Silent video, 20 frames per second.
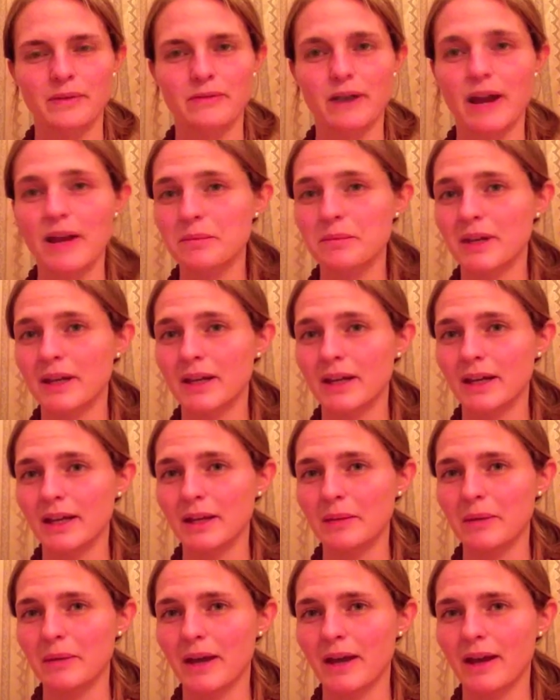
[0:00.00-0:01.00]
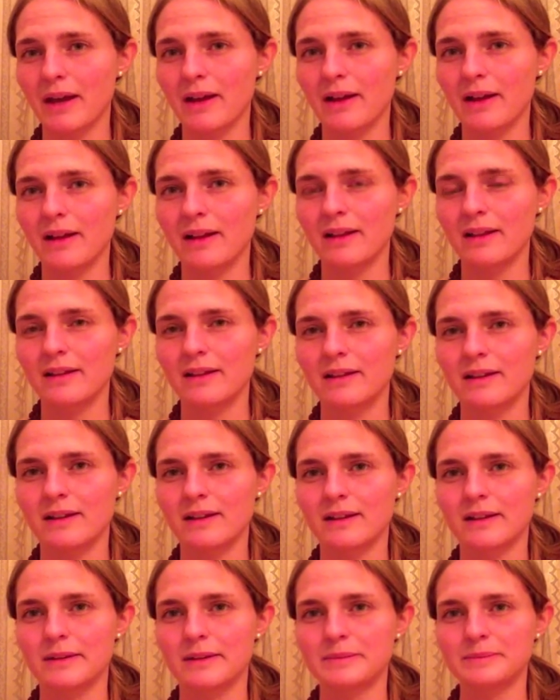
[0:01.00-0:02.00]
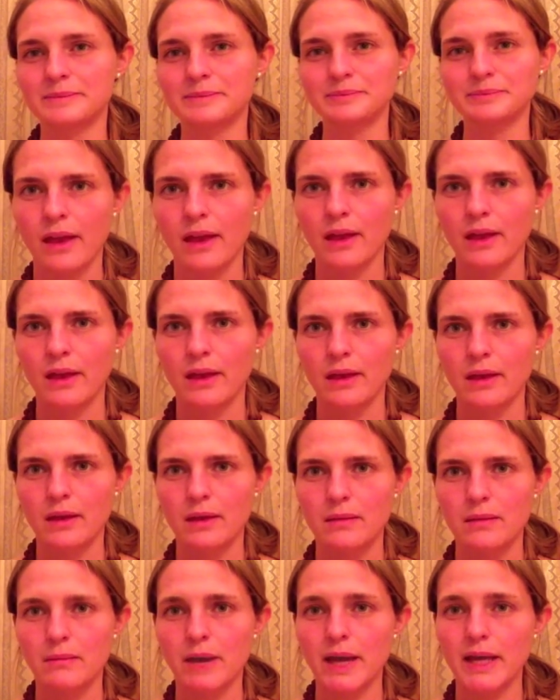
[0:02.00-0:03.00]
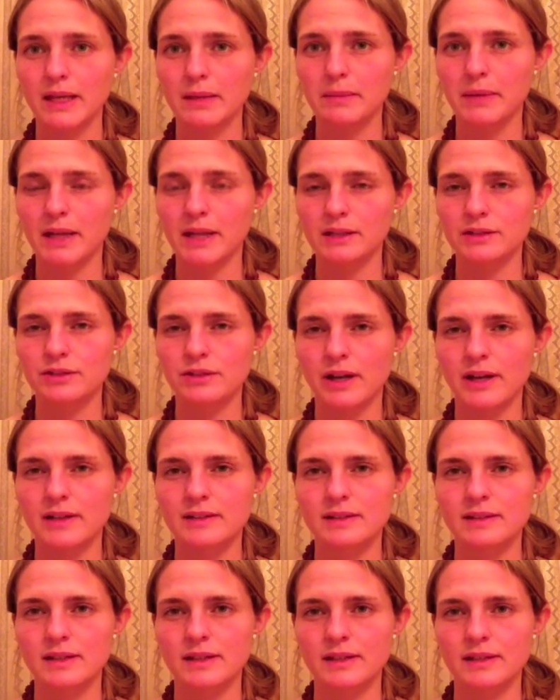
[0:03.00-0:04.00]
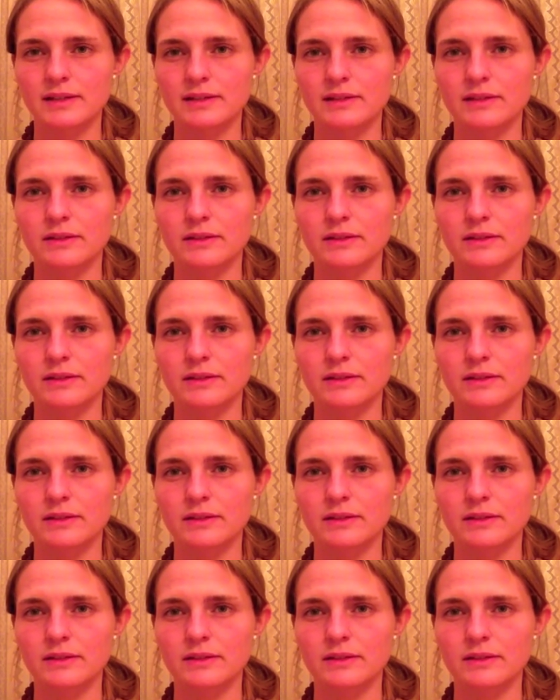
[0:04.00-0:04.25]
Write me an email. My email address is